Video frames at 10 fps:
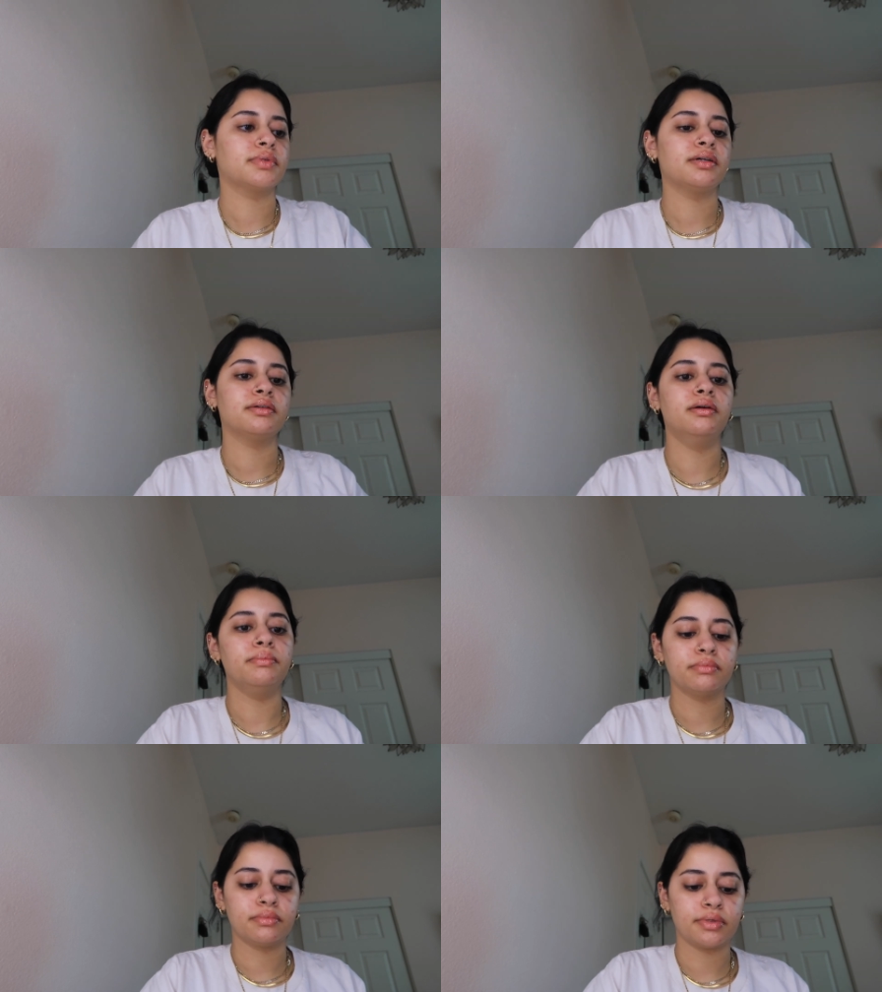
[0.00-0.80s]

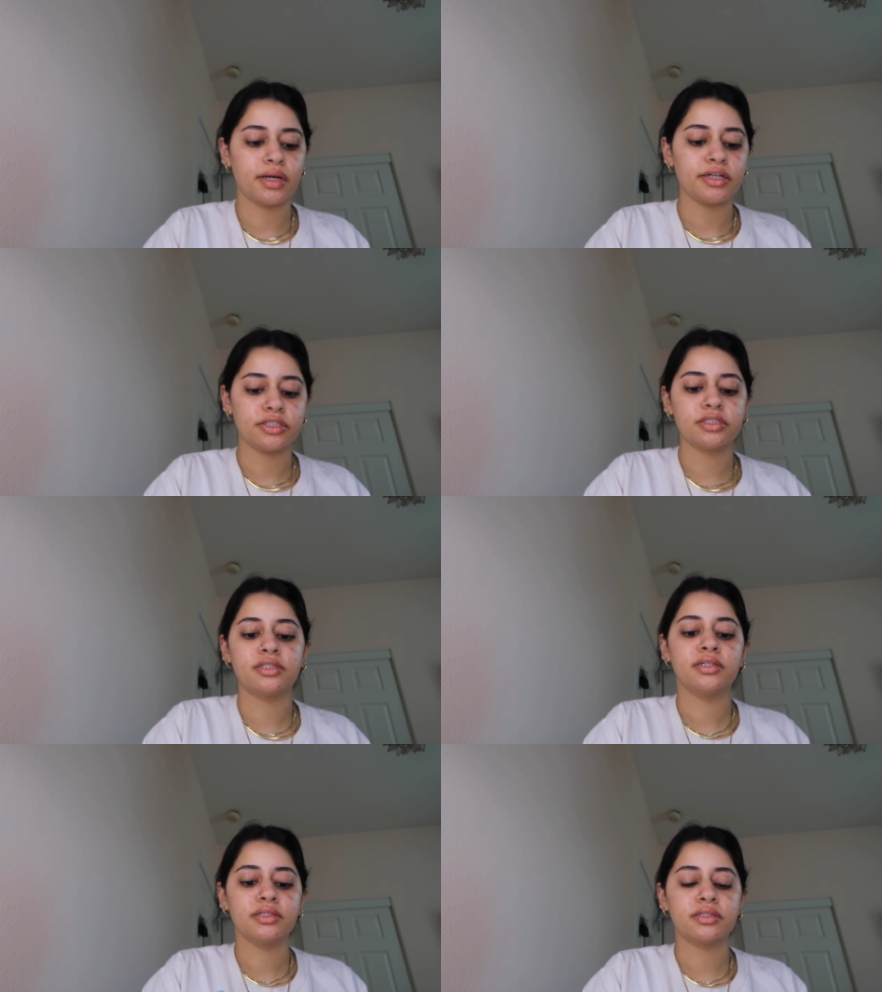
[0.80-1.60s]
Um, I just
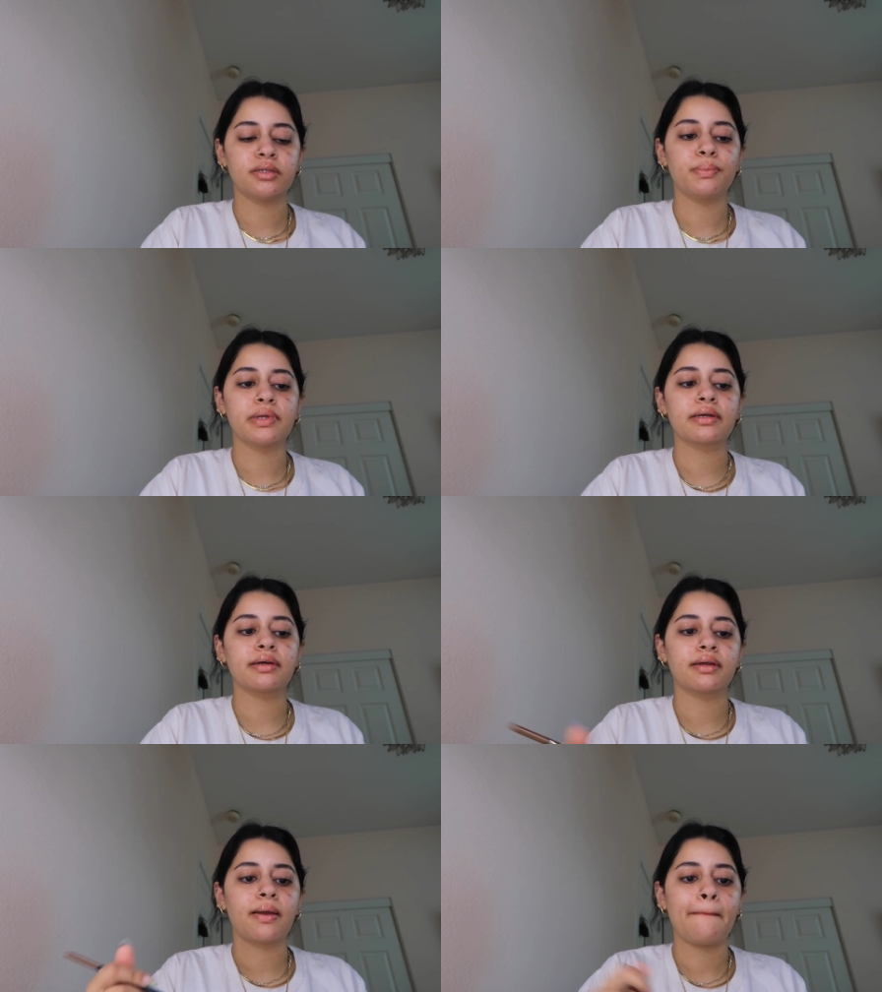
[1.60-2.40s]
need some like,